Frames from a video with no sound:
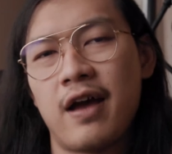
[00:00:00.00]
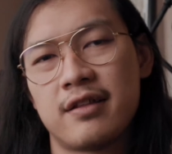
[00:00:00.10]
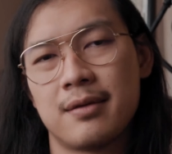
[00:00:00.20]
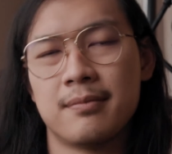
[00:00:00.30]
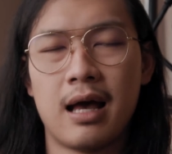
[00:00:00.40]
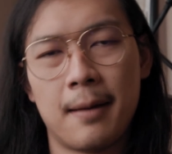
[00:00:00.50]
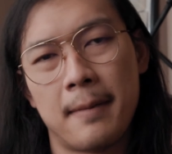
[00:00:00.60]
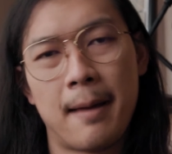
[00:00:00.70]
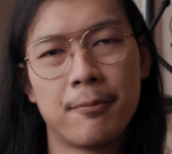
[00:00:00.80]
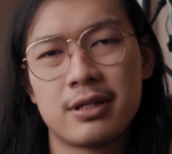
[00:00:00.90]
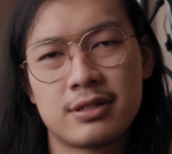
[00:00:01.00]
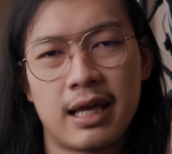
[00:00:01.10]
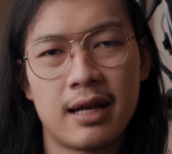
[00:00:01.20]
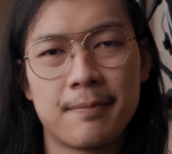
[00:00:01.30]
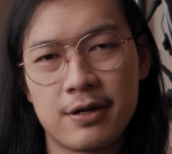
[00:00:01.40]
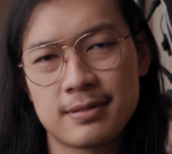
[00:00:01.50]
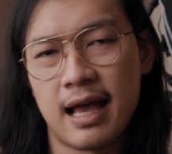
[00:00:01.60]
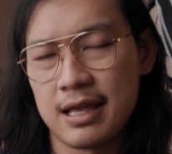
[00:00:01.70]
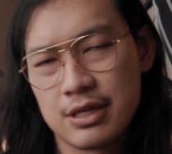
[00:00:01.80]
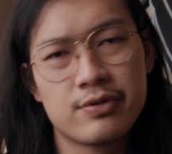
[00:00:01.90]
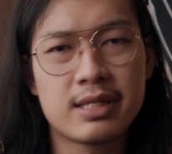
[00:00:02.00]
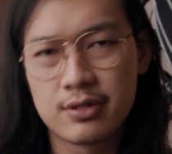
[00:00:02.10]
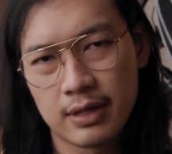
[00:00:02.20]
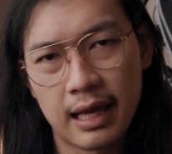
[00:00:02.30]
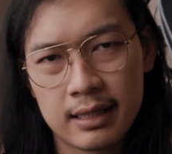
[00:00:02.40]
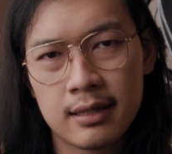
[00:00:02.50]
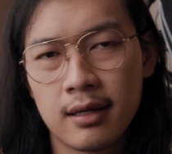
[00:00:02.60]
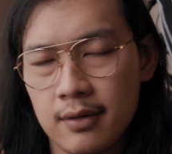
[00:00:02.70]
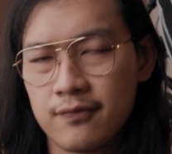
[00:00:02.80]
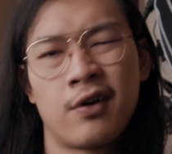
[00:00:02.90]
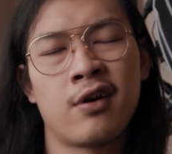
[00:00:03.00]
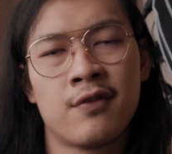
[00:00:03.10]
item, um, I put it together because I use it together very